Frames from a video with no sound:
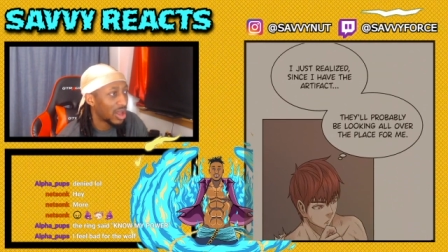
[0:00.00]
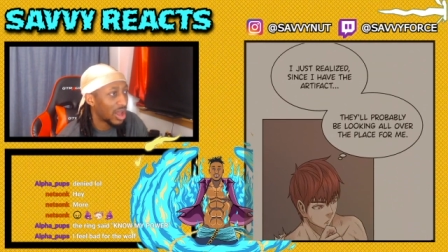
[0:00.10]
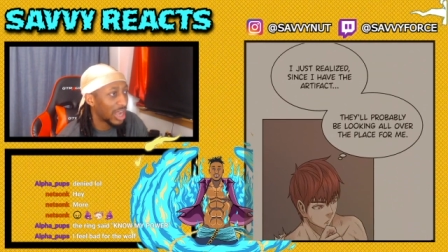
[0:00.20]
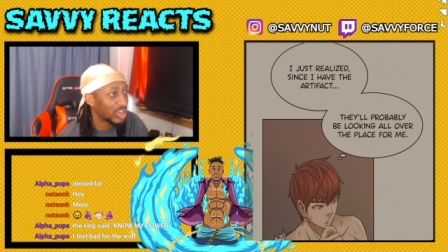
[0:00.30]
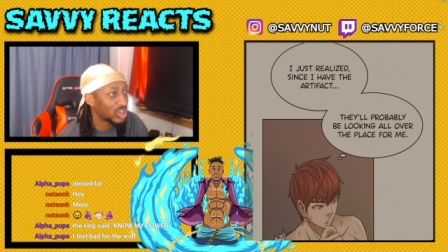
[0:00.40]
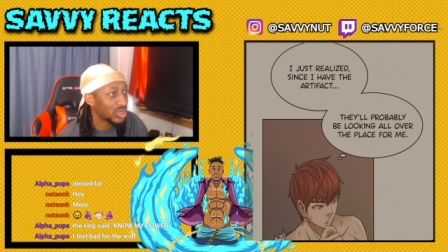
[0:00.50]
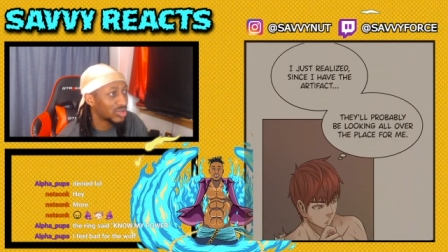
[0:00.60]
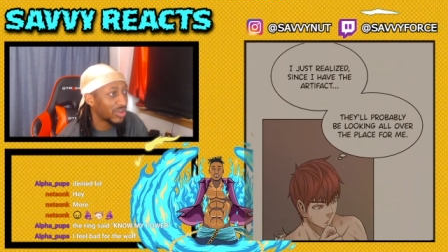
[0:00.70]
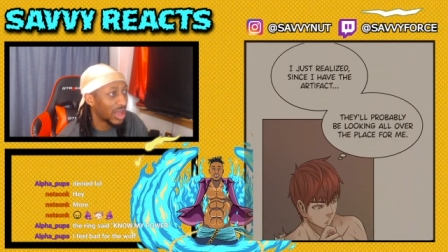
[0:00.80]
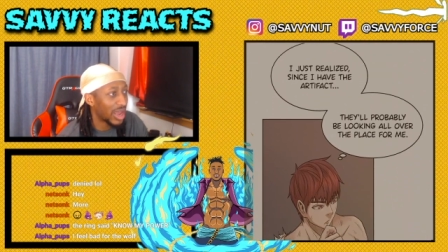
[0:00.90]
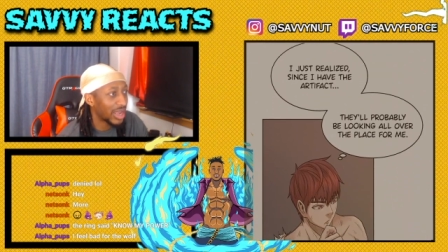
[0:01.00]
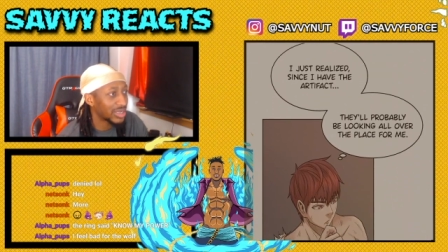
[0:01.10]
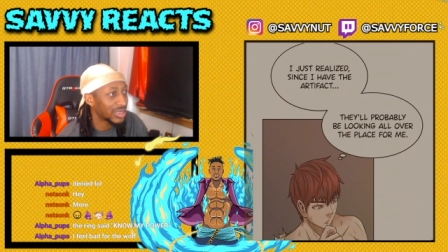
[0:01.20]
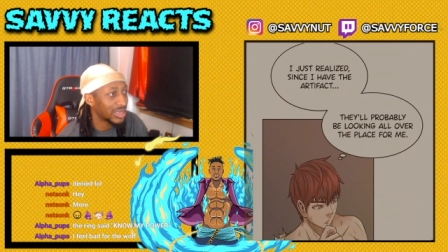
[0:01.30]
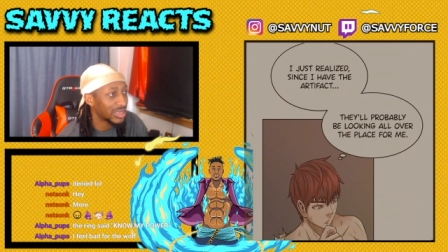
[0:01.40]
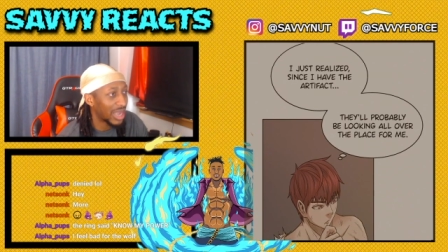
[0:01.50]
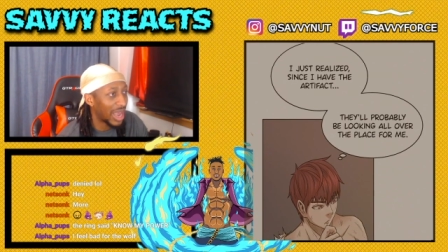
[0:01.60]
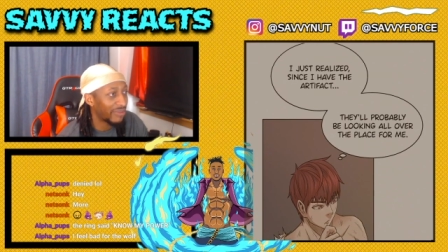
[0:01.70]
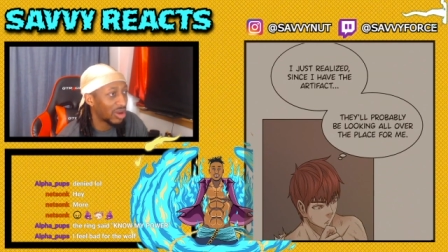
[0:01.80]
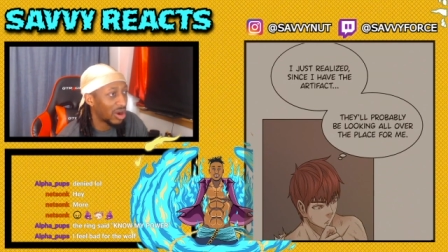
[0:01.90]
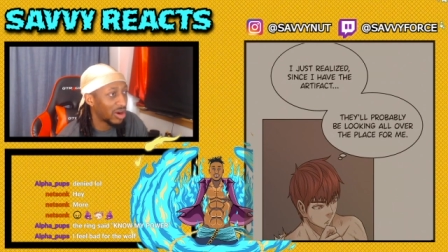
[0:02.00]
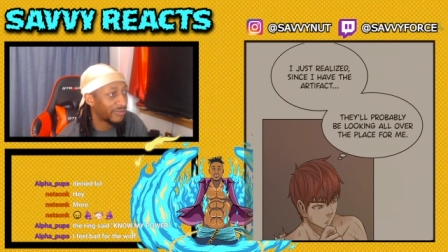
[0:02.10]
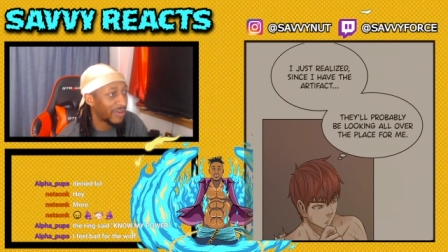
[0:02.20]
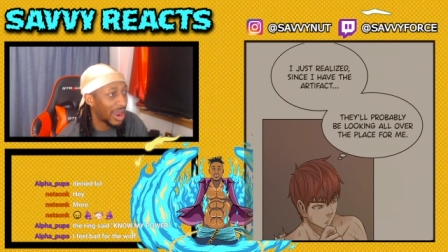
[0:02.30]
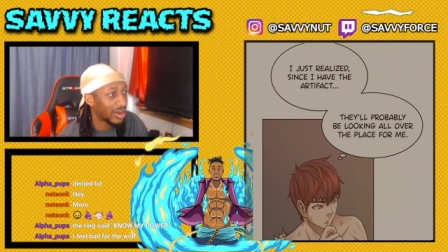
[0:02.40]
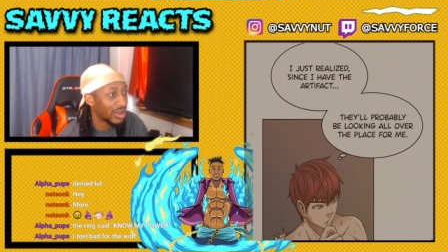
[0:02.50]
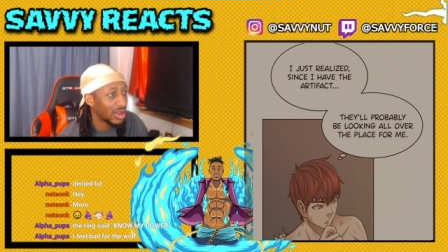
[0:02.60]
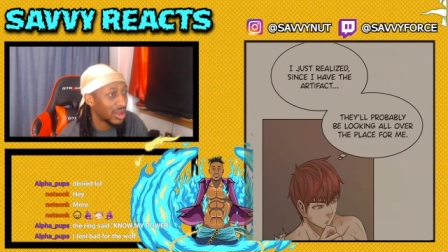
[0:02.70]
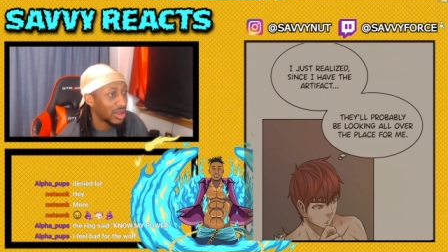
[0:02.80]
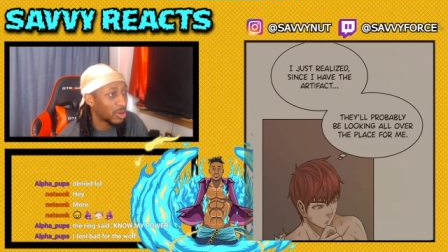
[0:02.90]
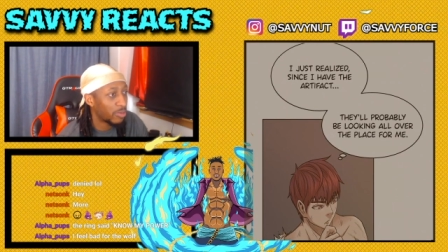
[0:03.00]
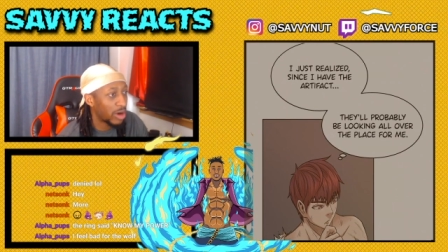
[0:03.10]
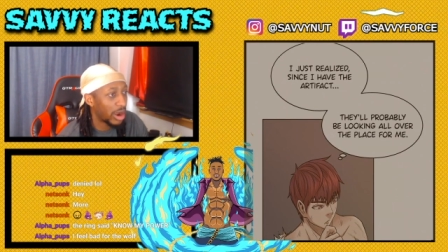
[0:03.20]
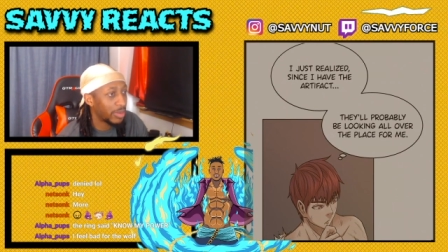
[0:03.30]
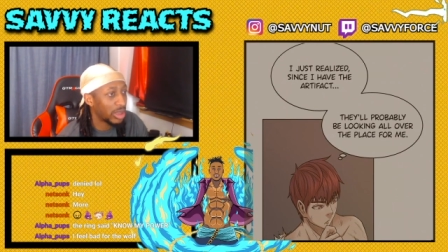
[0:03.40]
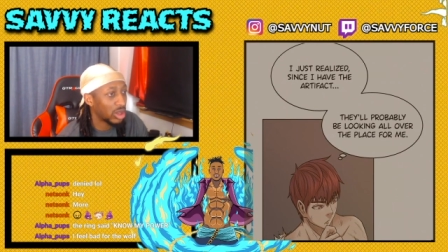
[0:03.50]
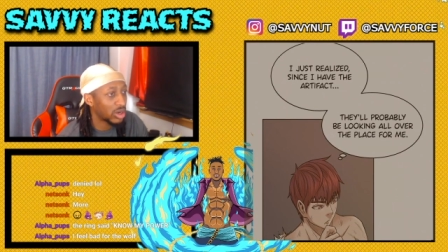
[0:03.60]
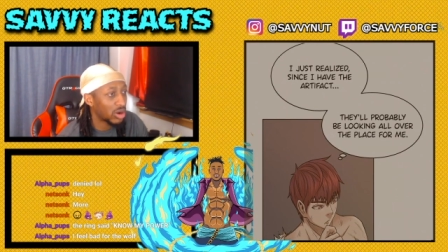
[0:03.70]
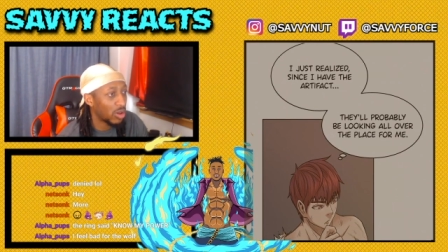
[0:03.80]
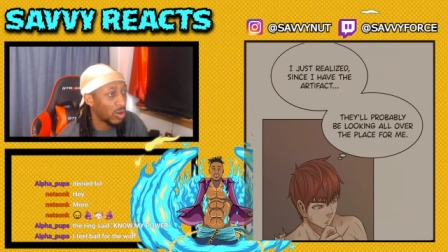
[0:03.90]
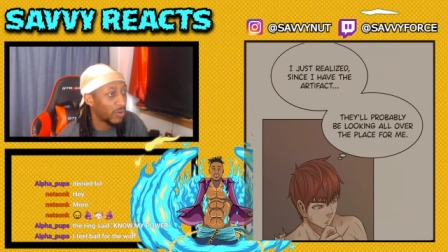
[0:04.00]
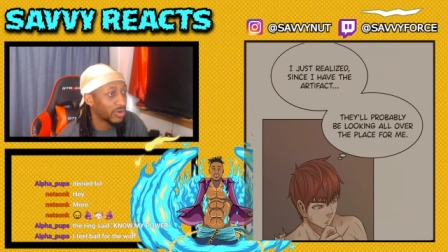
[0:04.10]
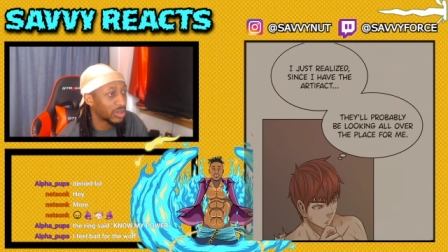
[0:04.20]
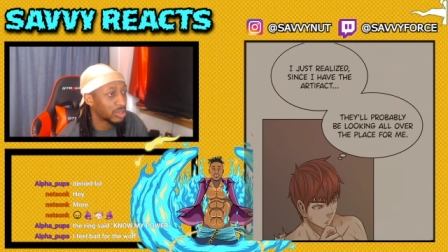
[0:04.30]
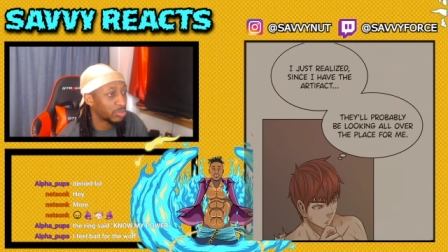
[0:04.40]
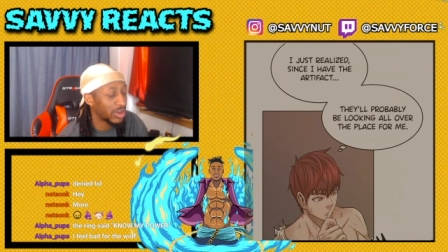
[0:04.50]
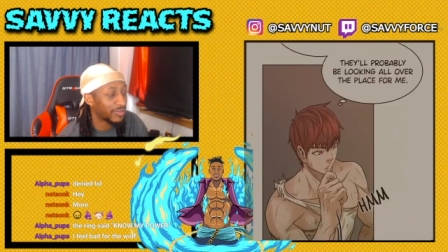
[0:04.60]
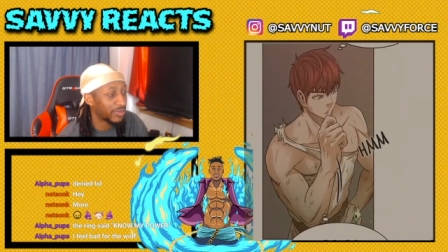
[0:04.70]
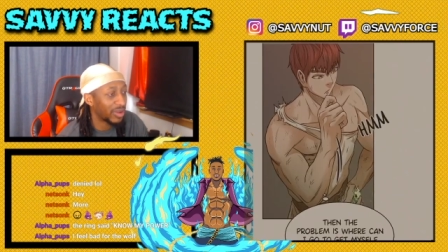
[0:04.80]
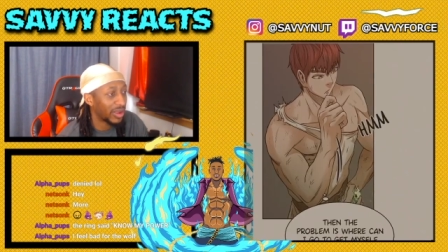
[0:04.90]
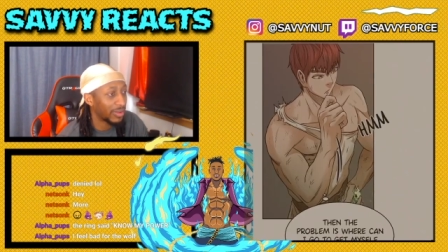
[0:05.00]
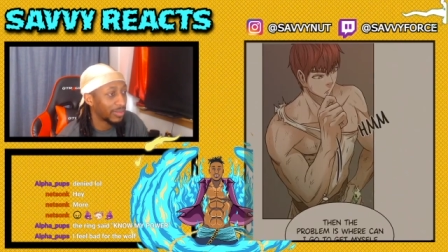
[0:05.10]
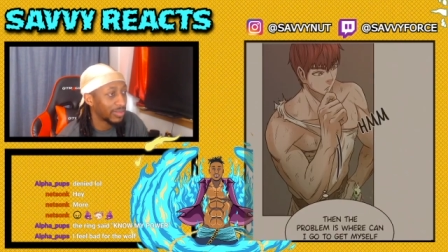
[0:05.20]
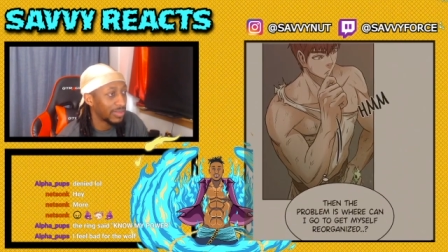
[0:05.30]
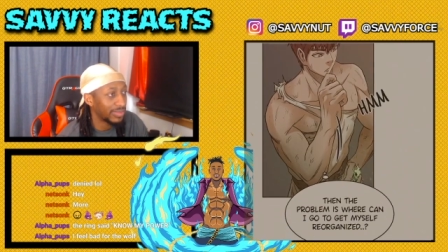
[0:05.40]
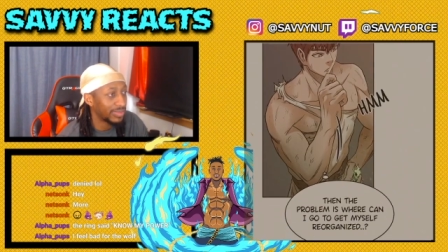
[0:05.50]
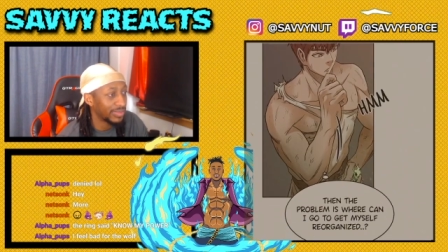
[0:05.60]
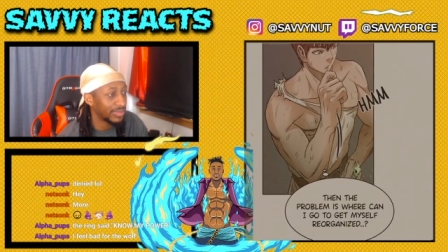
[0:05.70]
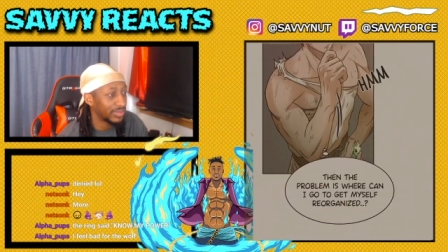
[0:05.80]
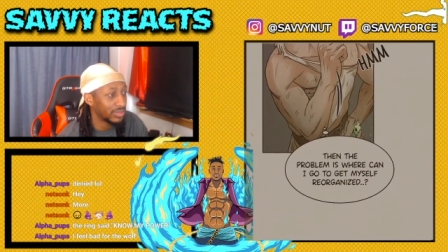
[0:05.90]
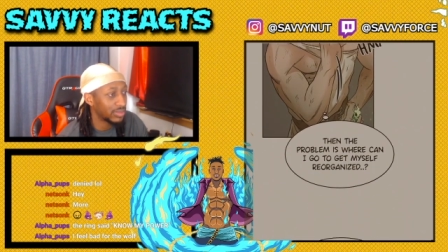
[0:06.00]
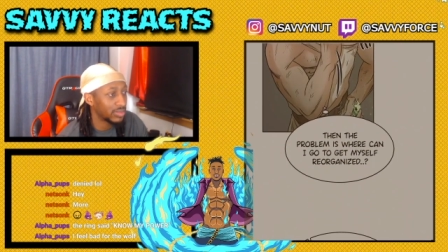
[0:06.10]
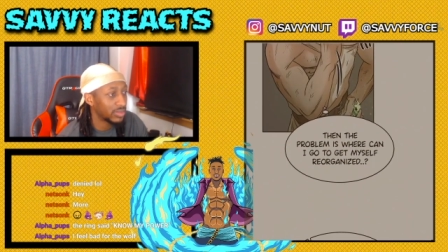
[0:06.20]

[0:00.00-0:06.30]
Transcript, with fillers: I just realized since I have the artifact, they'll probably be looking all over this place for me. Hmm.